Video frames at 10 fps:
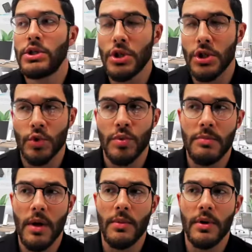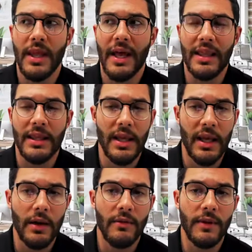just remember that at
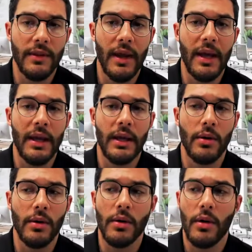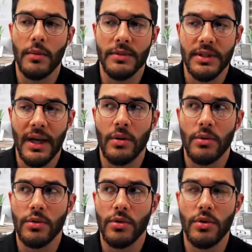the end of the day, it all comes
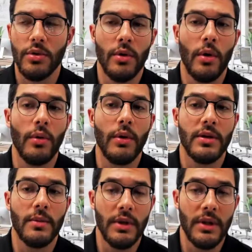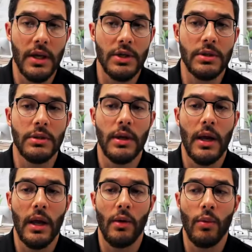down to your own interpretation,
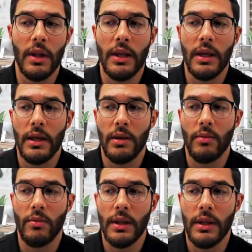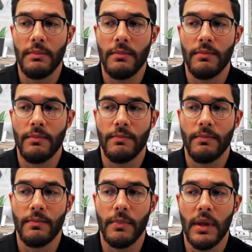and
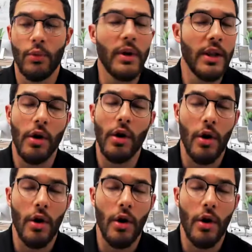it really